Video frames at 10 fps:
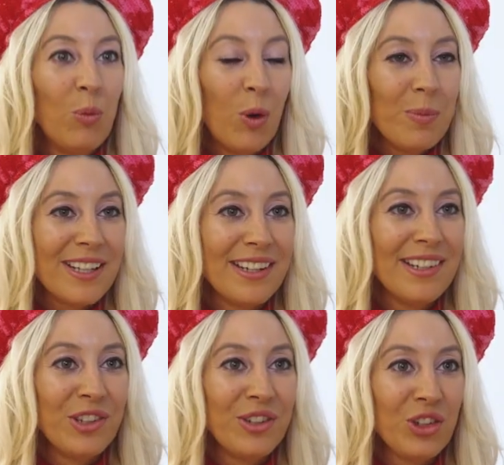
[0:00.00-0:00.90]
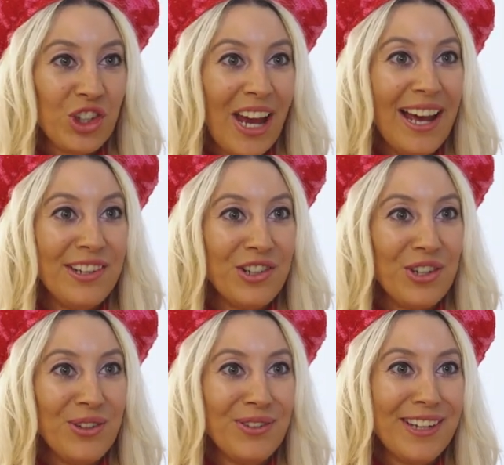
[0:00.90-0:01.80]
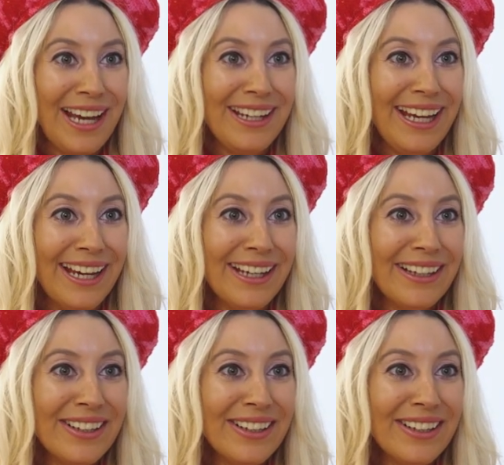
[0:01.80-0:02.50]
What percentage share did you take here?